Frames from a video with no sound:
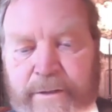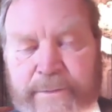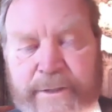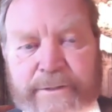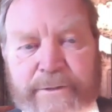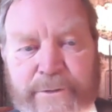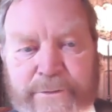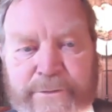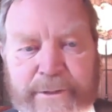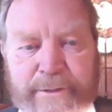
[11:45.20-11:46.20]
Martin
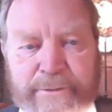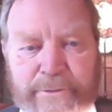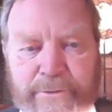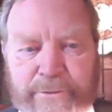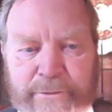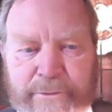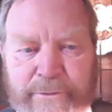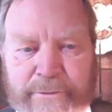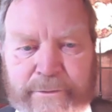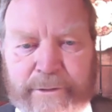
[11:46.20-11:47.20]
Luther, who
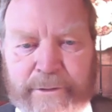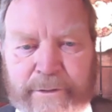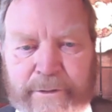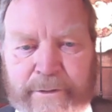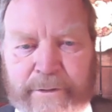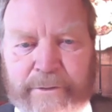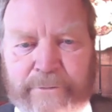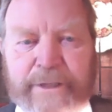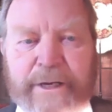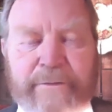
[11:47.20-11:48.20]

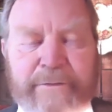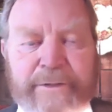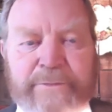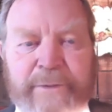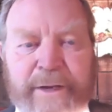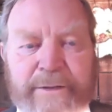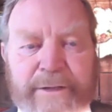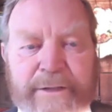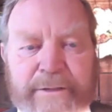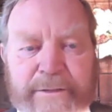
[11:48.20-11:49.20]
recovered by
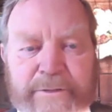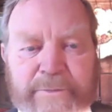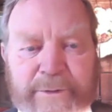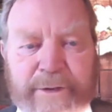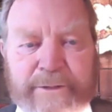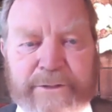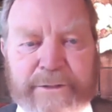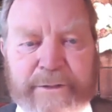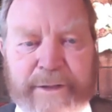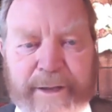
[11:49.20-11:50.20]
the
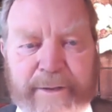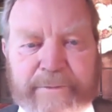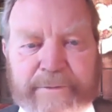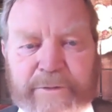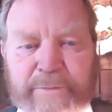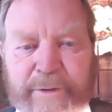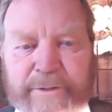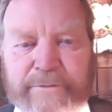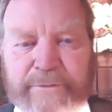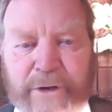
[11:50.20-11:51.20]
inspiration and the help of the
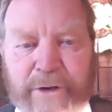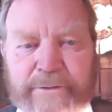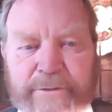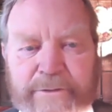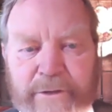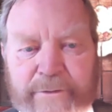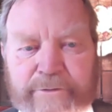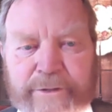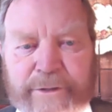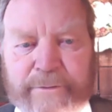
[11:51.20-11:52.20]
Spirit of God, the
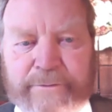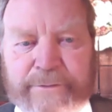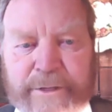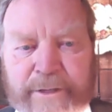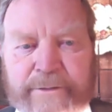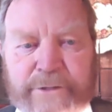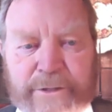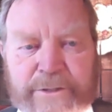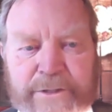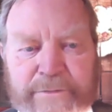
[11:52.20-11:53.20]
doctrine of
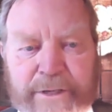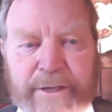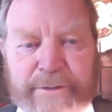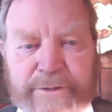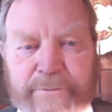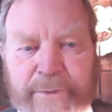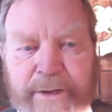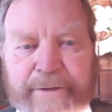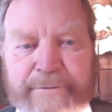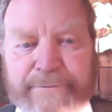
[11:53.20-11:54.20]
justification
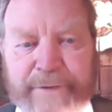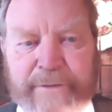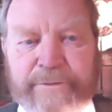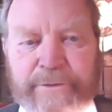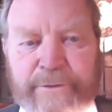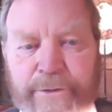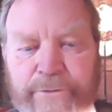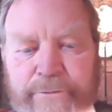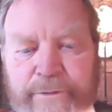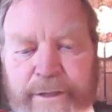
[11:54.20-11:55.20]
by faith
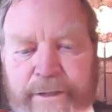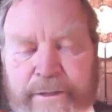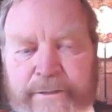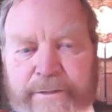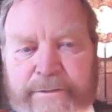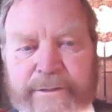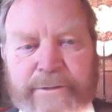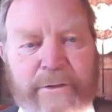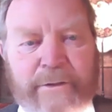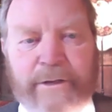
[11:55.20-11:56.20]
alone,
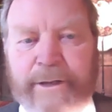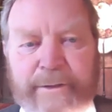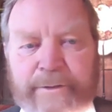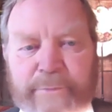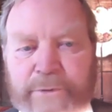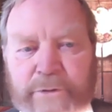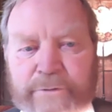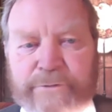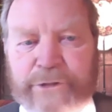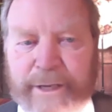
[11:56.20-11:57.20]
did not like the book
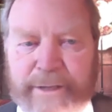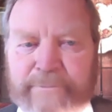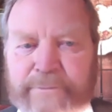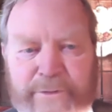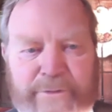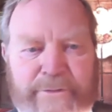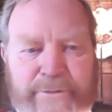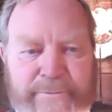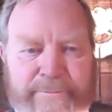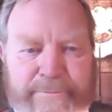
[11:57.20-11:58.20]
of James.